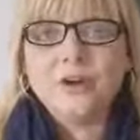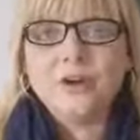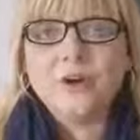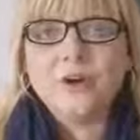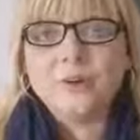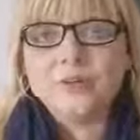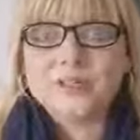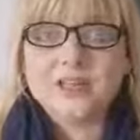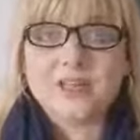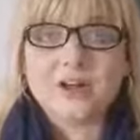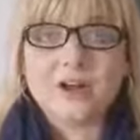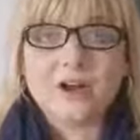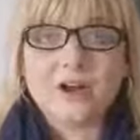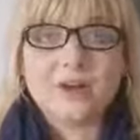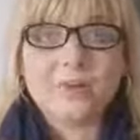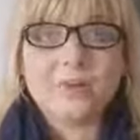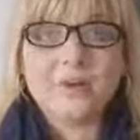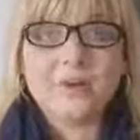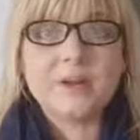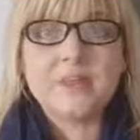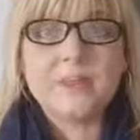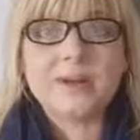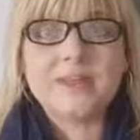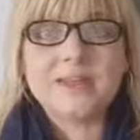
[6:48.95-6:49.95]
Is there going to
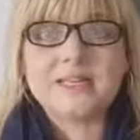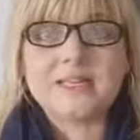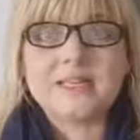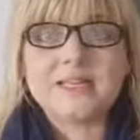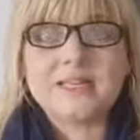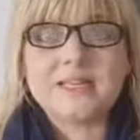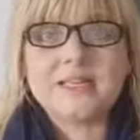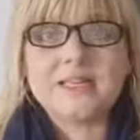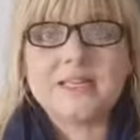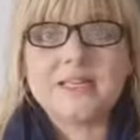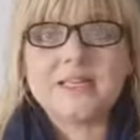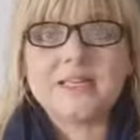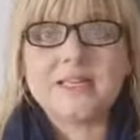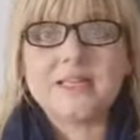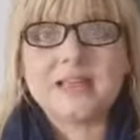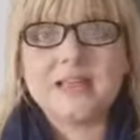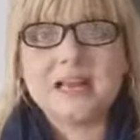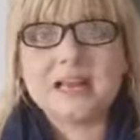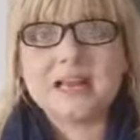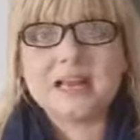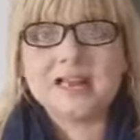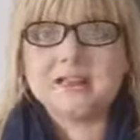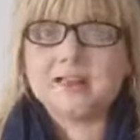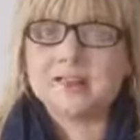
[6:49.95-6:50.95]
be a Palestinian
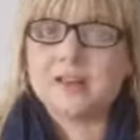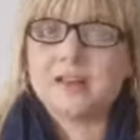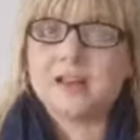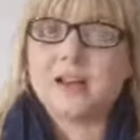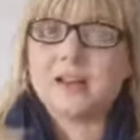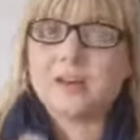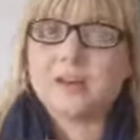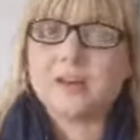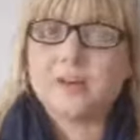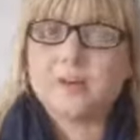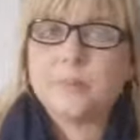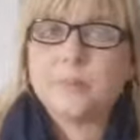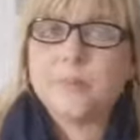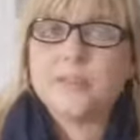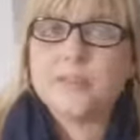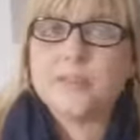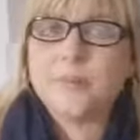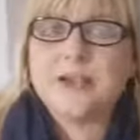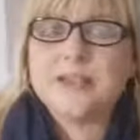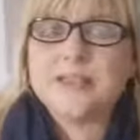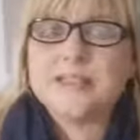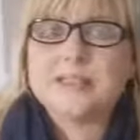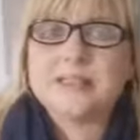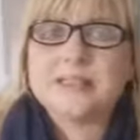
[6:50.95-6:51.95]
state? Is there not going to be a
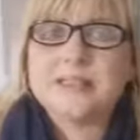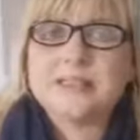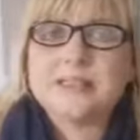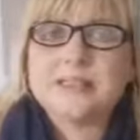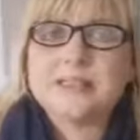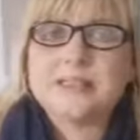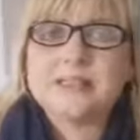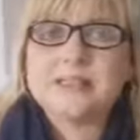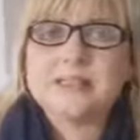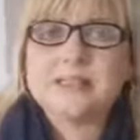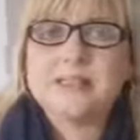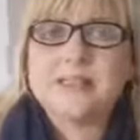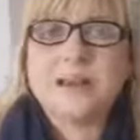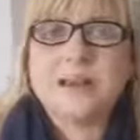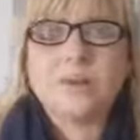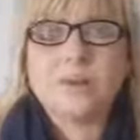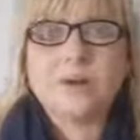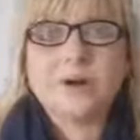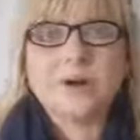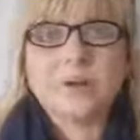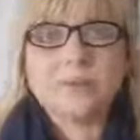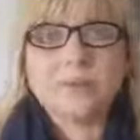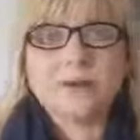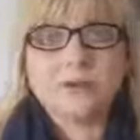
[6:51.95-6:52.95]
Palestinian state?
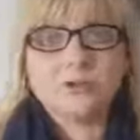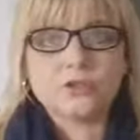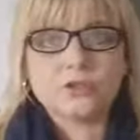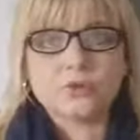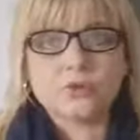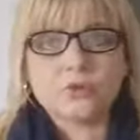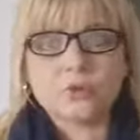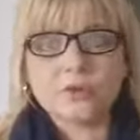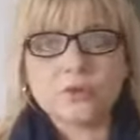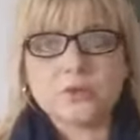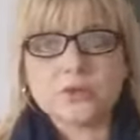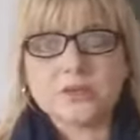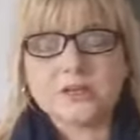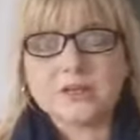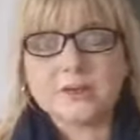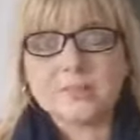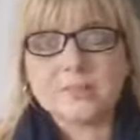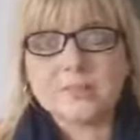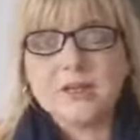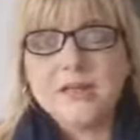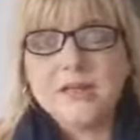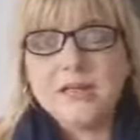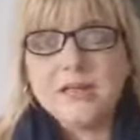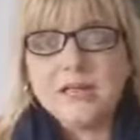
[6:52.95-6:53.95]
What about Jerusalem?
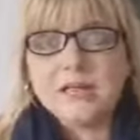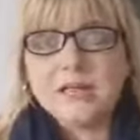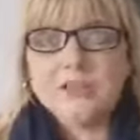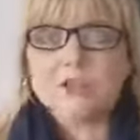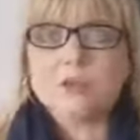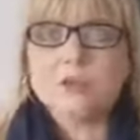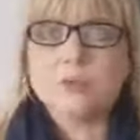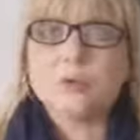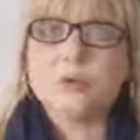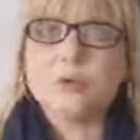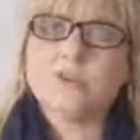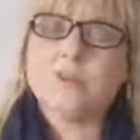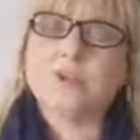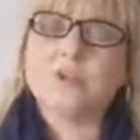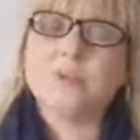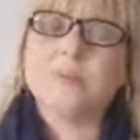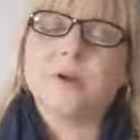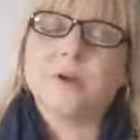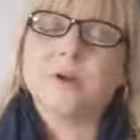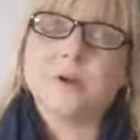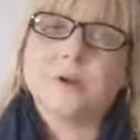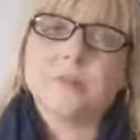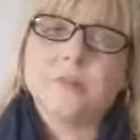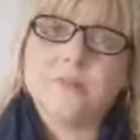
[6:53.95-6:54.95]
Is Jerusalem
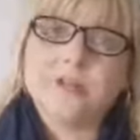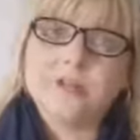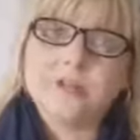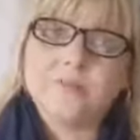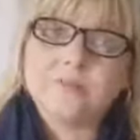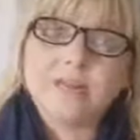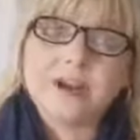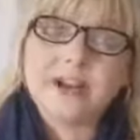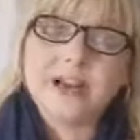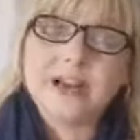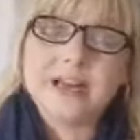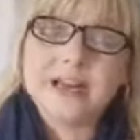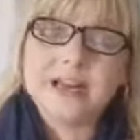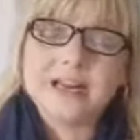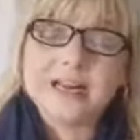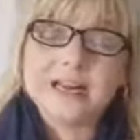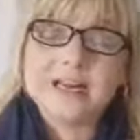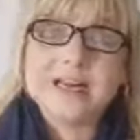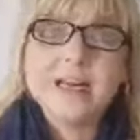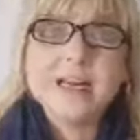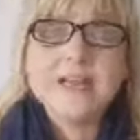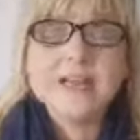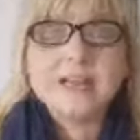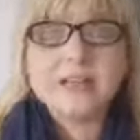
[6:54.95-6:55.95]
going to be divided?
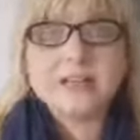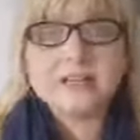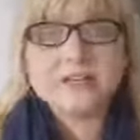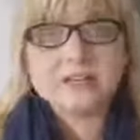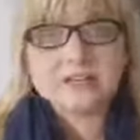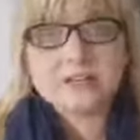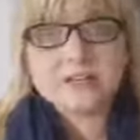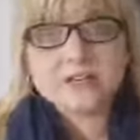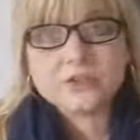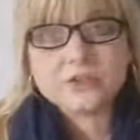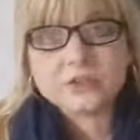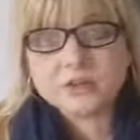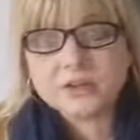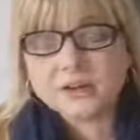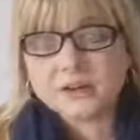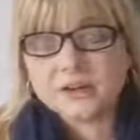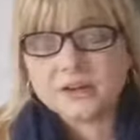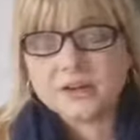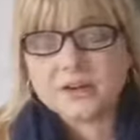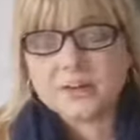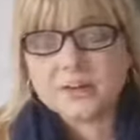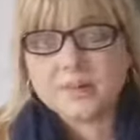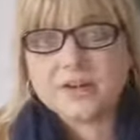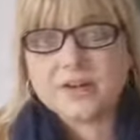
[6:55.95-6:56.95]
Is Israel
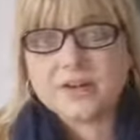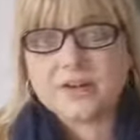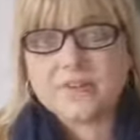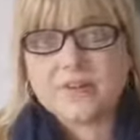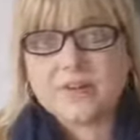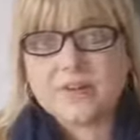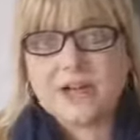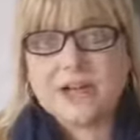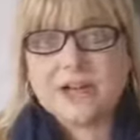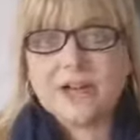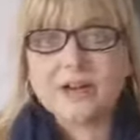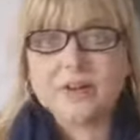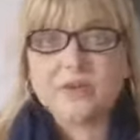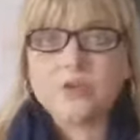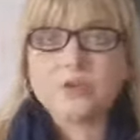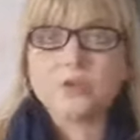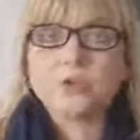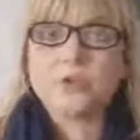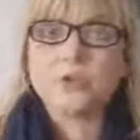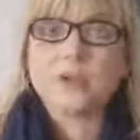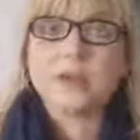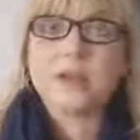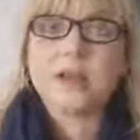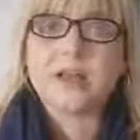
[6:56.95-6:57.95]
going to be divided?
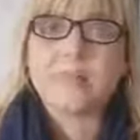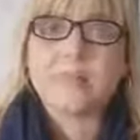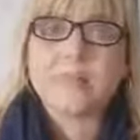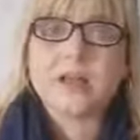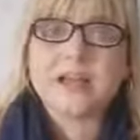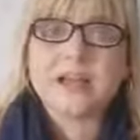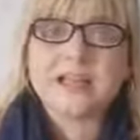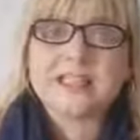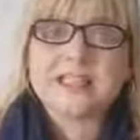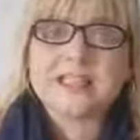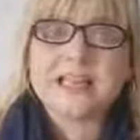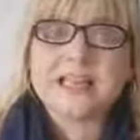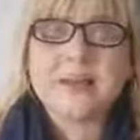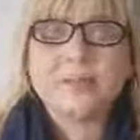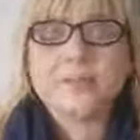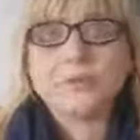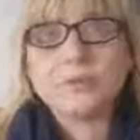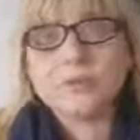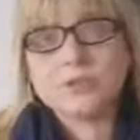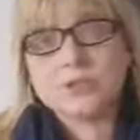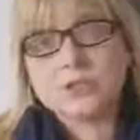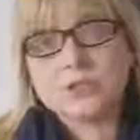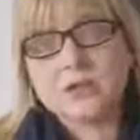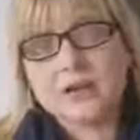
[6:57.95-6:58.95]
Who's going to accept?
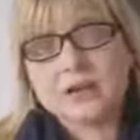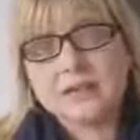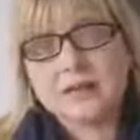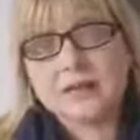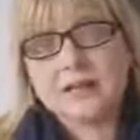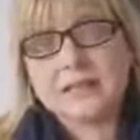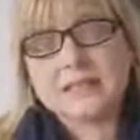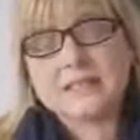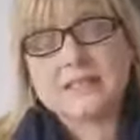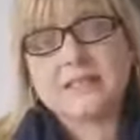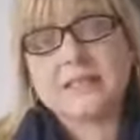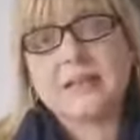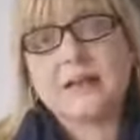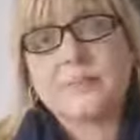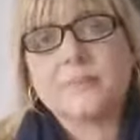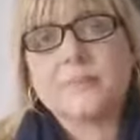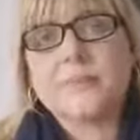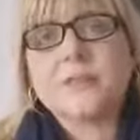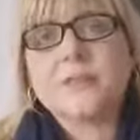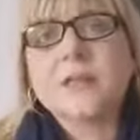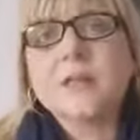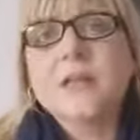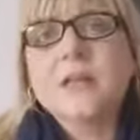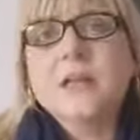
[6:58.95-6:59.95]
Who's not going to accept?
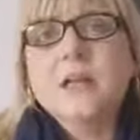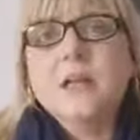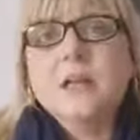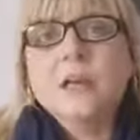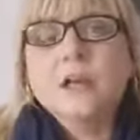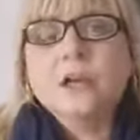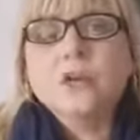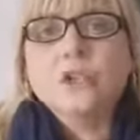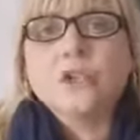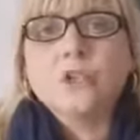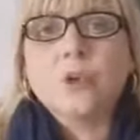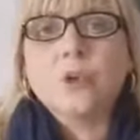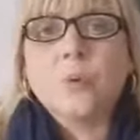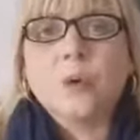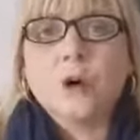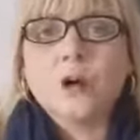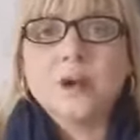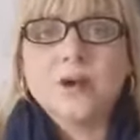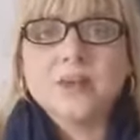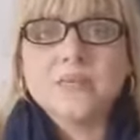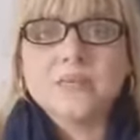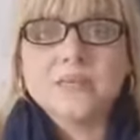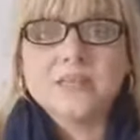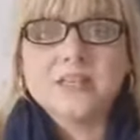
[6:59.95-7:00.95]
So
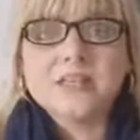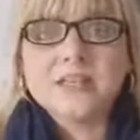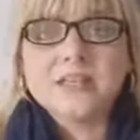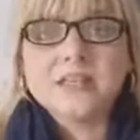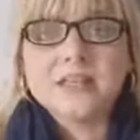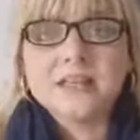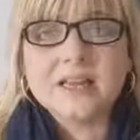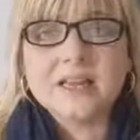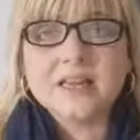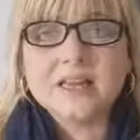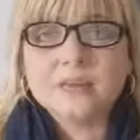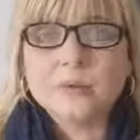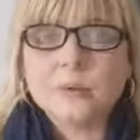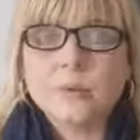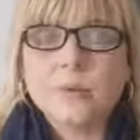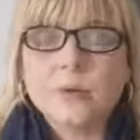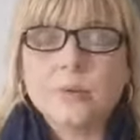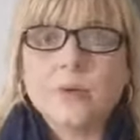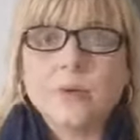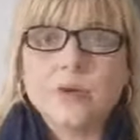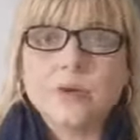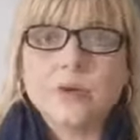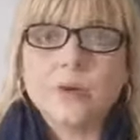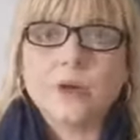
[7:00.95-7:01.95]
all of these things we
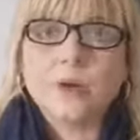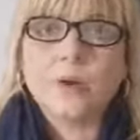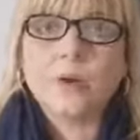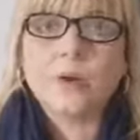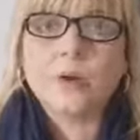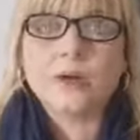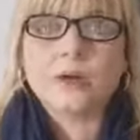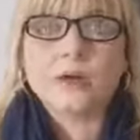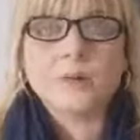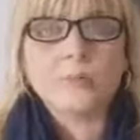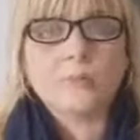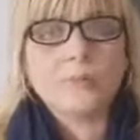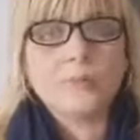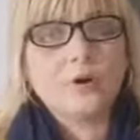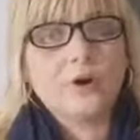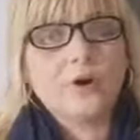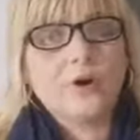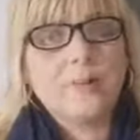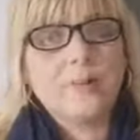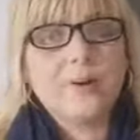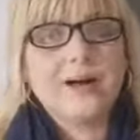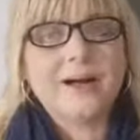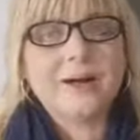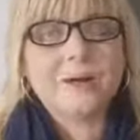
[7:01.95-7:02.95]
will know a lot more
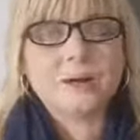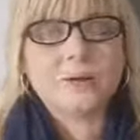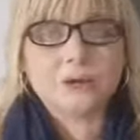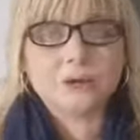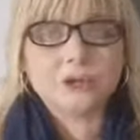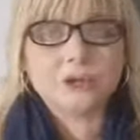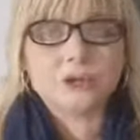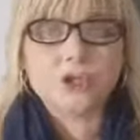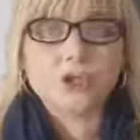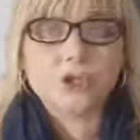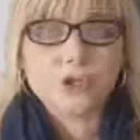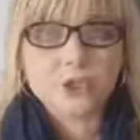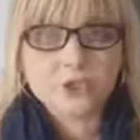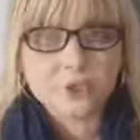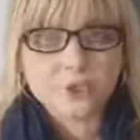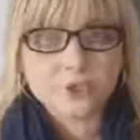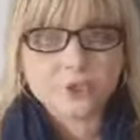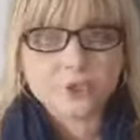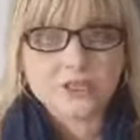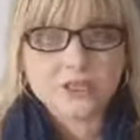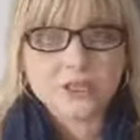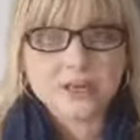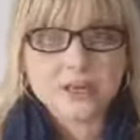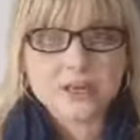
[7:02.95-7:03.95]
about on
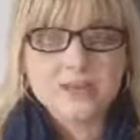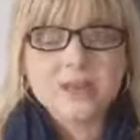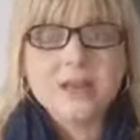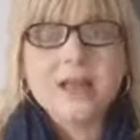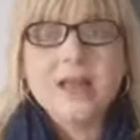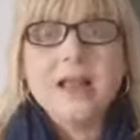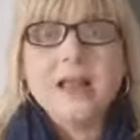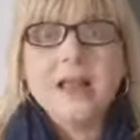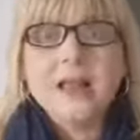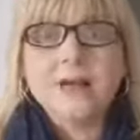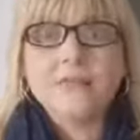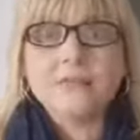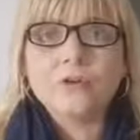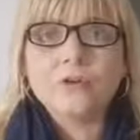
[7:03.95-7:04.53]
Tuesday. Of